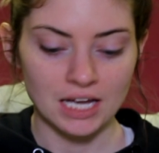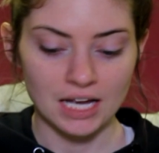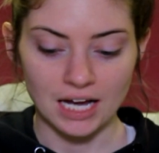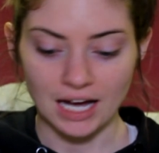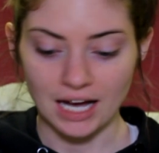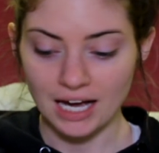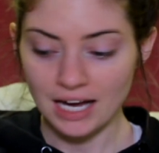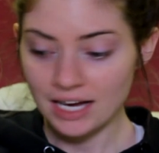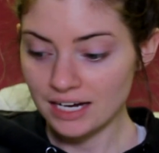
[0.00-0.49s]

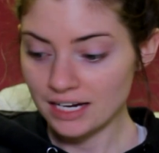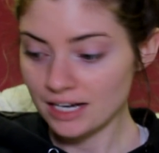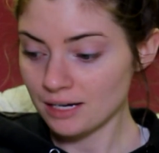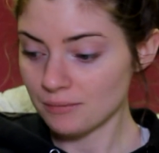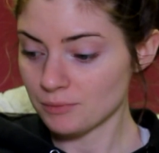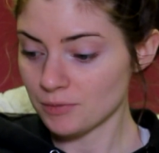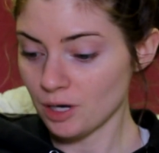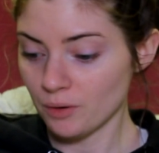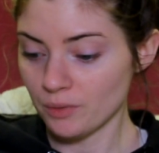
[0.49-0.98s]
I
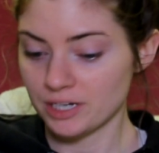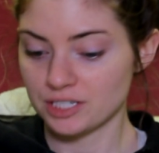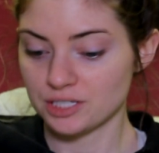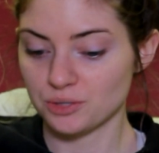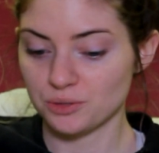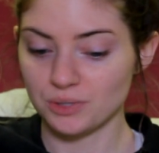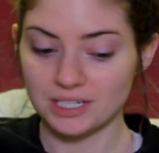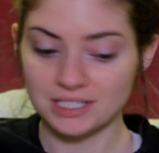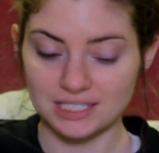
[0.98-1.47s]
am going
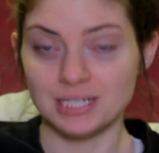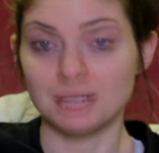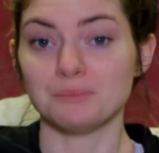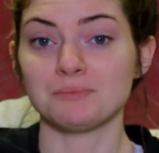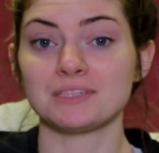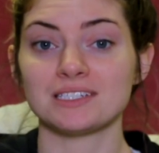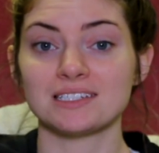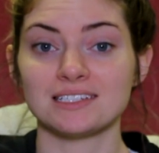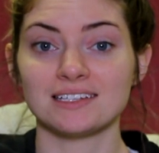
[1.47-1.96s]
to
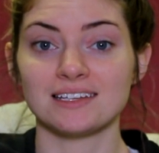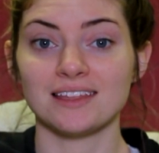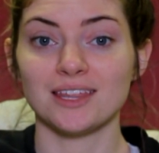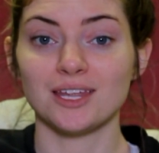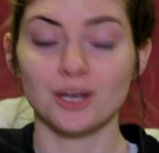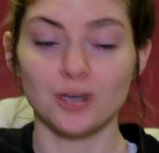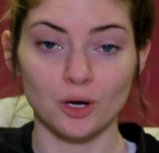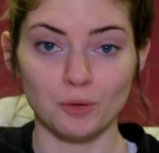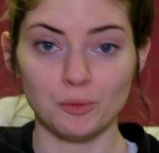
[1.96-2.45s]
attempt the
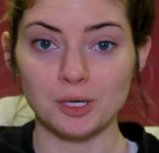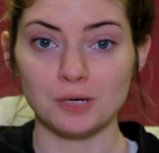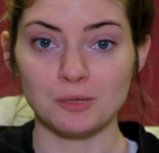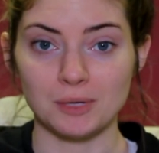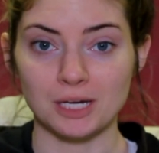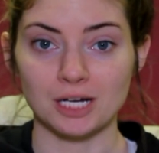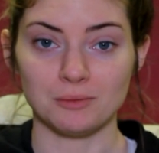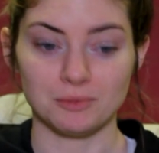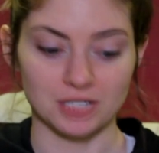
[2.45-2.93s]
No Mirror
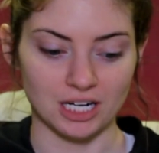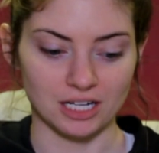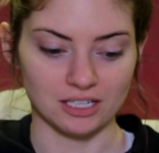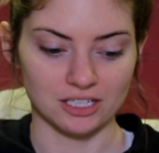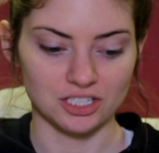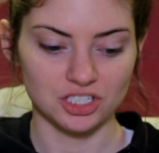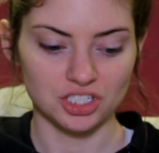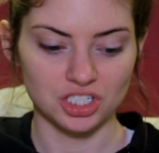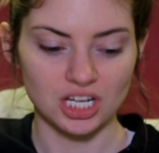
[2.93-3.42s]
Makeup
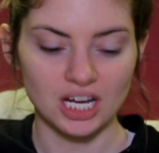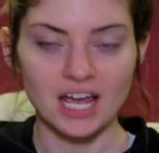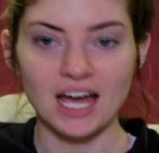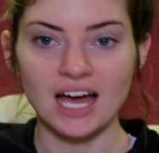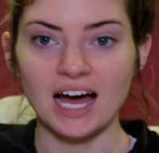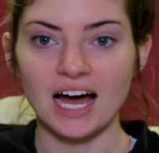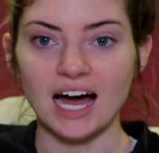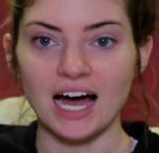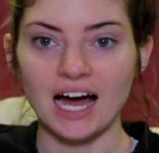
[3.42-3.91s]
Challenge.
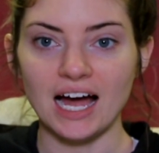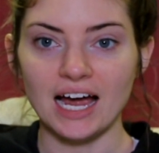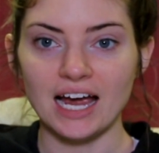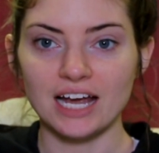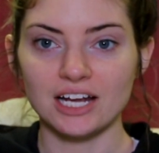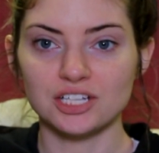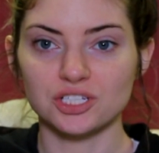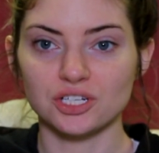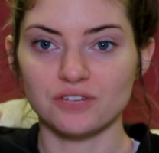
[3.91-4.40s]

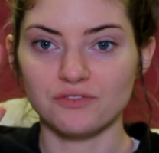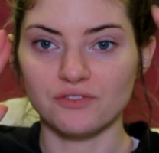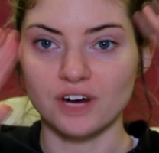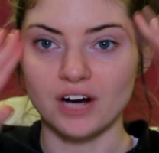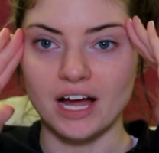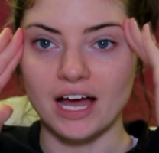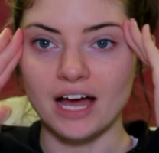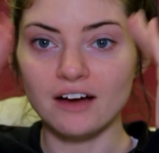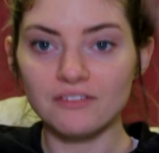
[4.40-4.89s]
I took
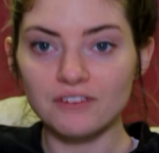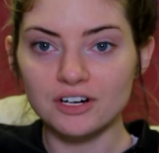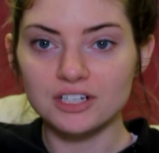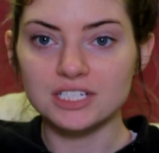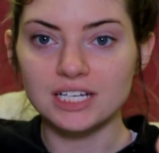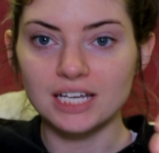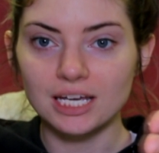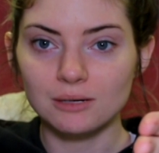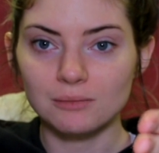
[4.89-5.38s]
forever
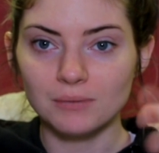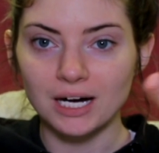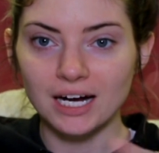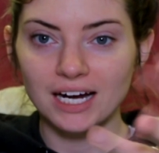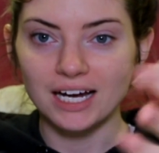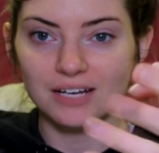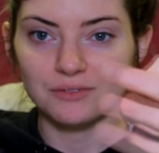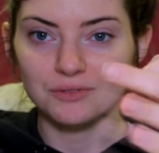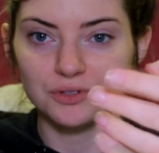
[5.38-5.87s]
to get
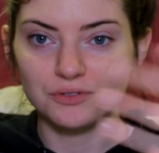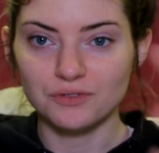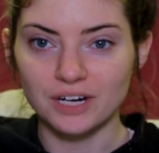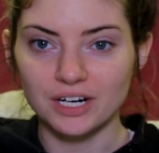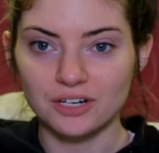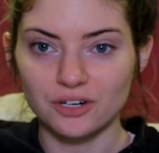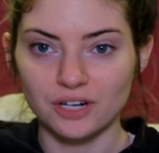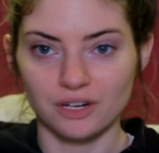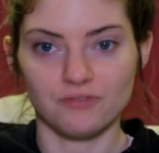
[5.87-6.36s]
my
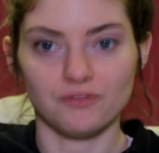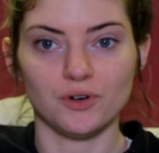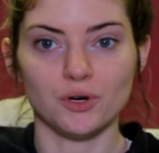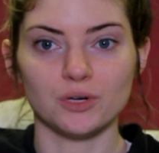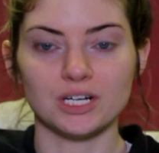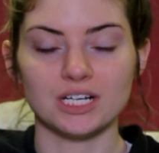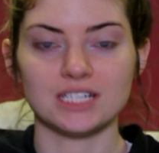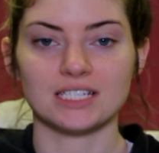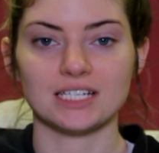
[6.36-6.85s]
viewfinder in
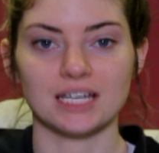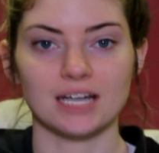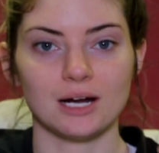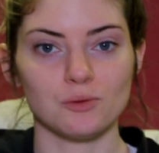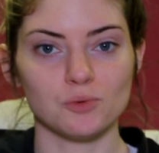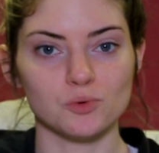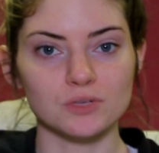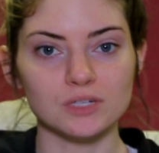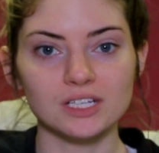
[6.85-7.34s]
focus and
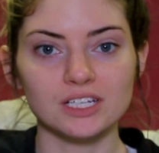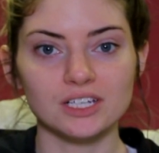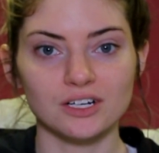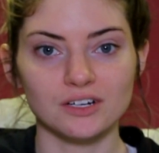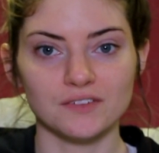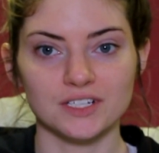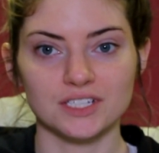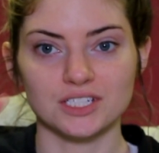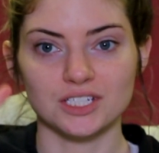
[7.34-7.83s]
I'm really
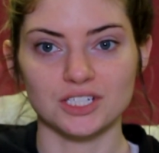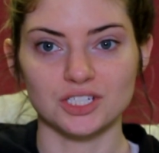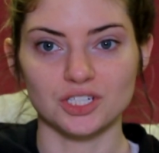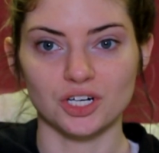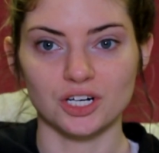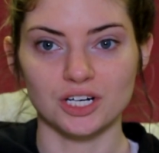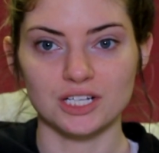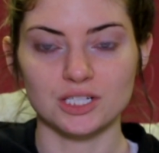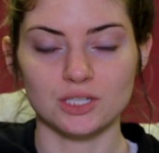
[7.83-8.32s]
nervous to
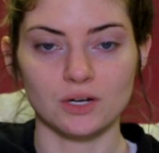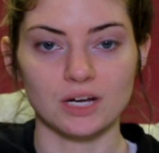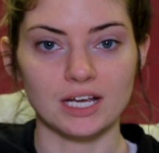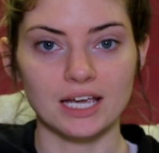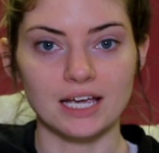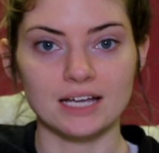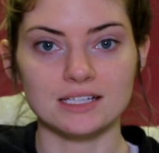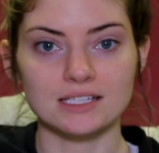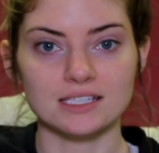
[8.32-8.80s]
turn it so I
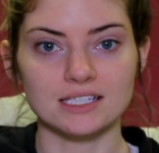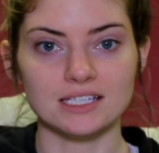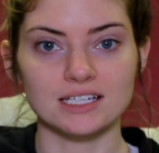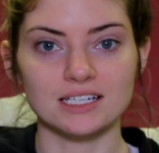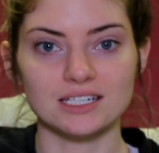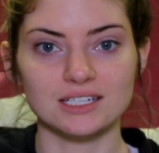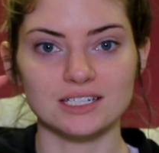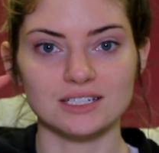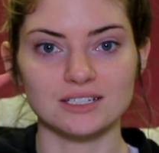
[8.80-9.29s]
can't see
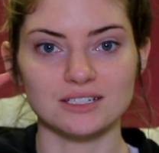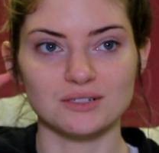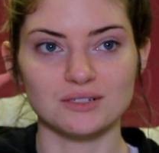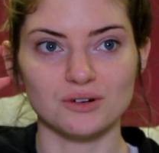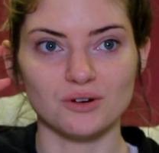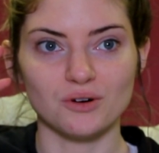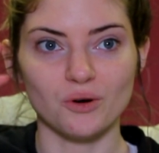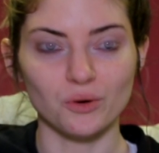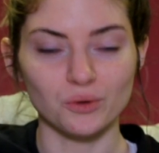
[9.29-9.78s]
it,
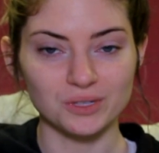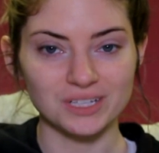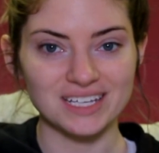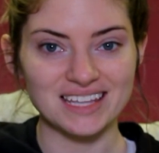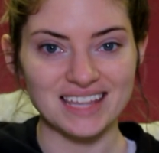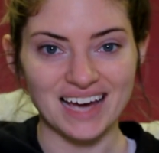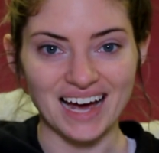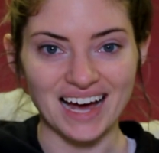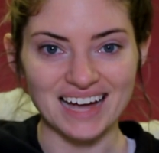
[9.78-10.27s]
only
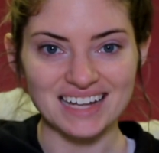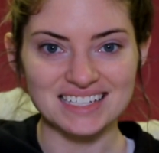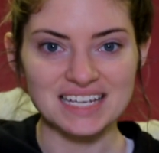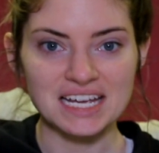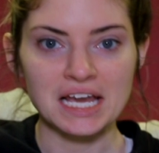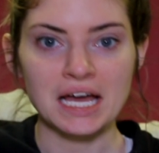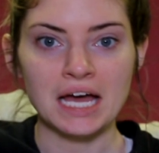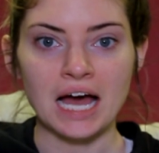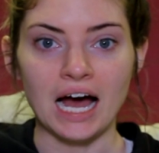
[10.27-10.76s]
that.
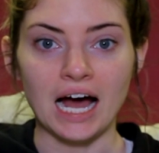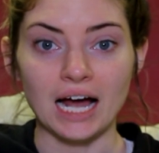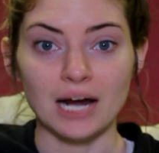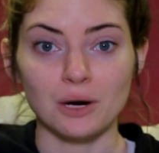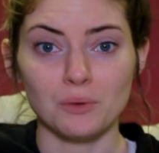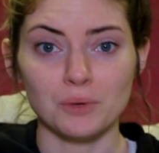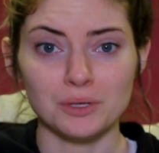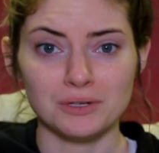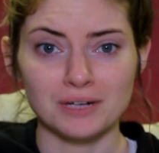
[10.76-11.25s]
I don't
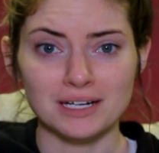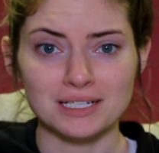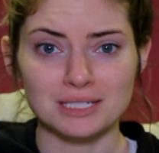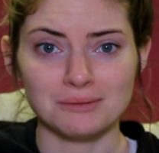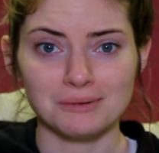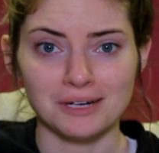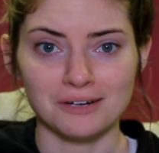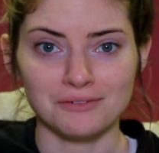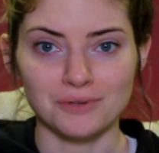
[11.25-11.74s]
want you guys to
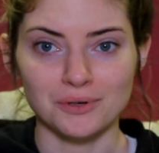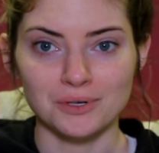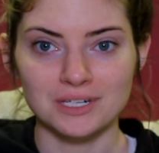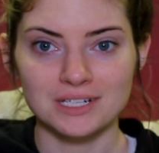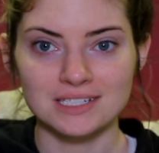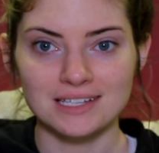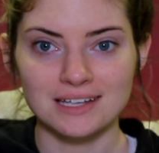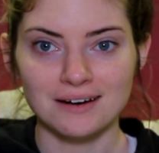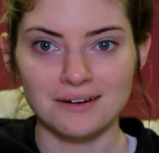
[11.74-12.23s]
be out of
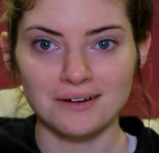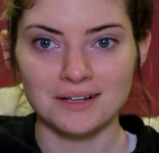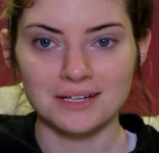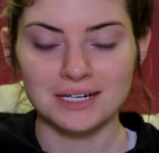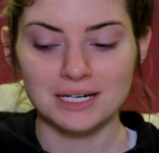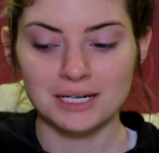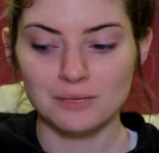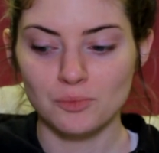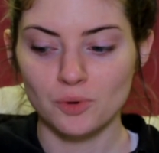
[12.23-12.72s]
focus at all at
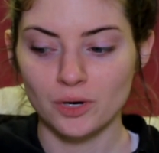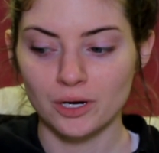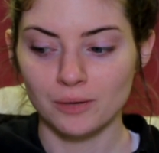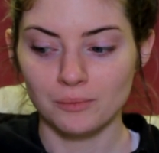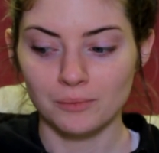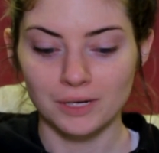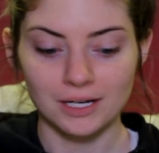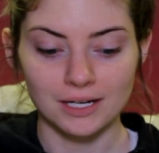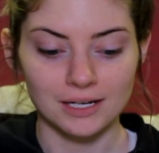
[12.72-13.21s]
any point,
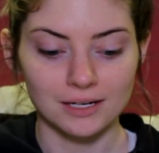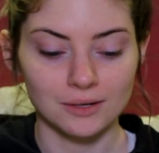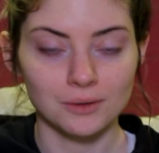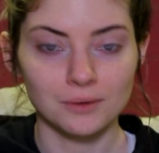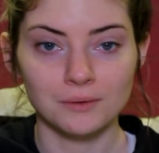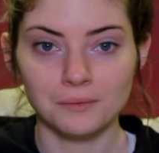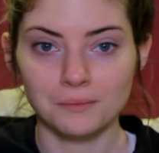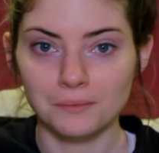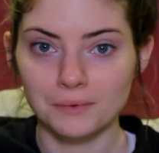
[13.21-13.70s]
but
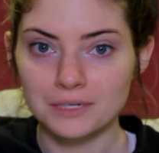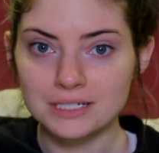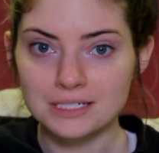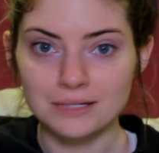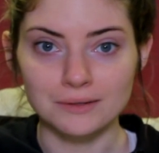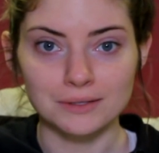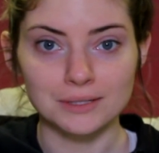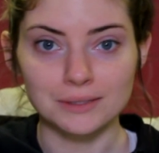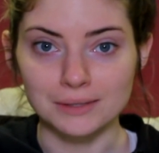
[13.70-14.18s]
we're just
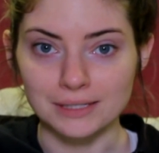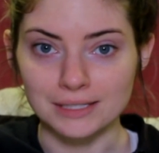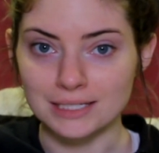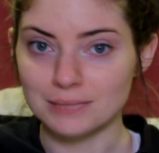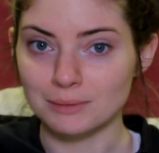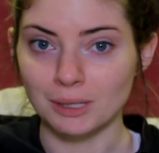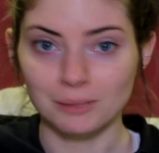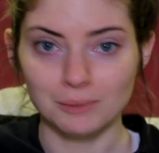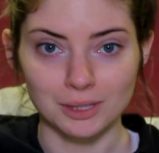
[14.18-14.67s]
gonna do it.
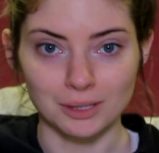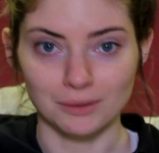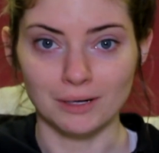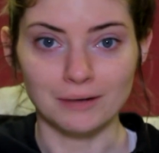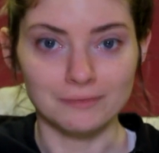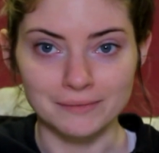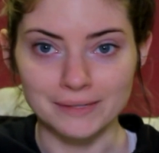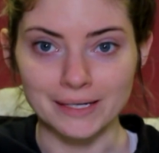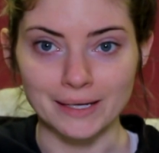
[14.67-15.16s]
This might be a rough
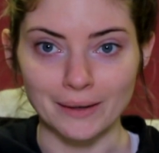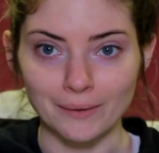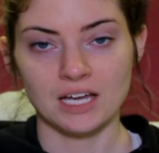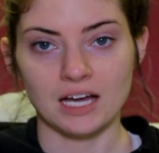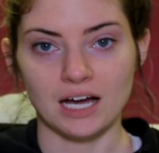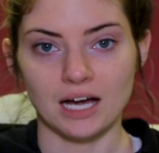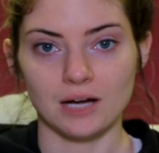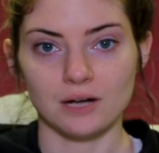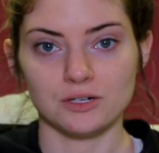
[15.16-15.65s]
video.
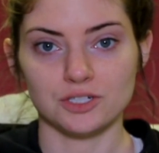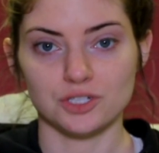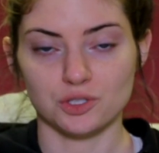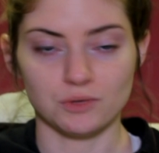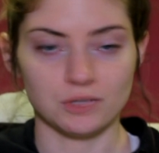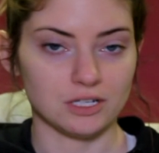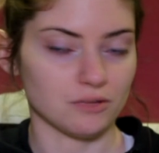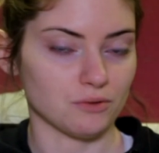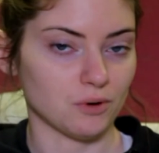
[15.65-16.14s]
I just
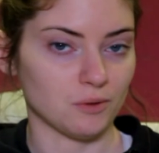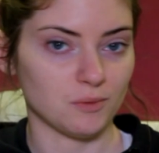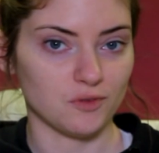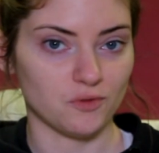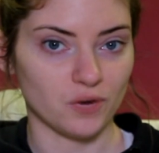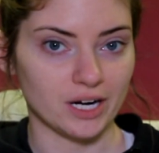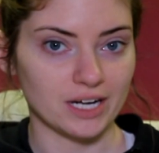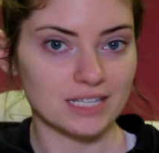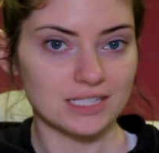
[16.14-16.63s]
want to throw on
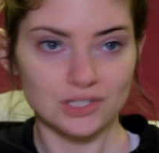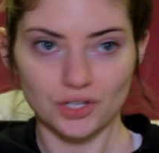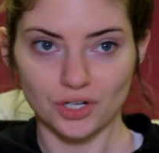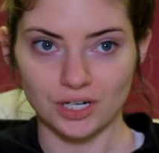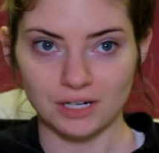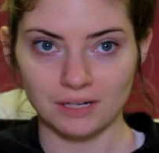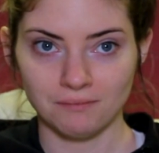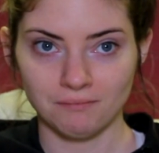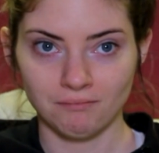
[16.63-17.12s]
before I get started.